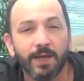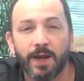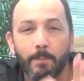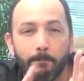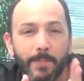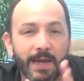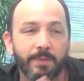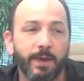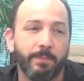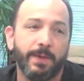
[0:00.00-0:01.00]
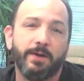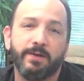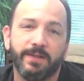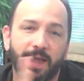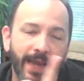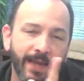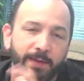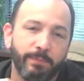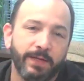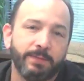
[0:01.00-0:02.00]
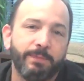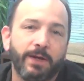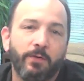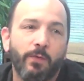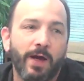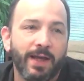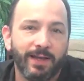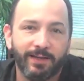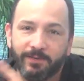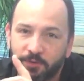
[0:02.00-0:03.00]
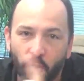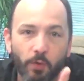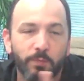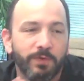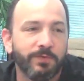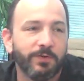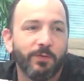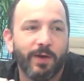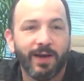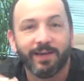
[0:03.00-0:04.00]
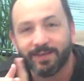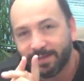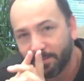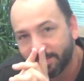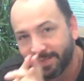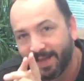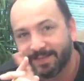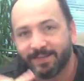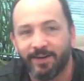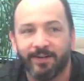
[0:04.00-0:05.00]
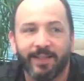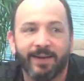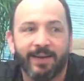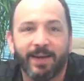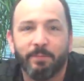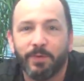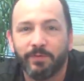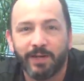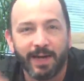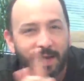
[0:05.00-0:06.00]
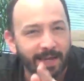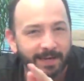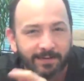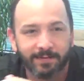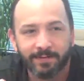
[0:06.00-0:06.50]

And I begged my parents, any place but Hawaii, don't move to Hawaii because I was that scared of that damn movie and I hate it.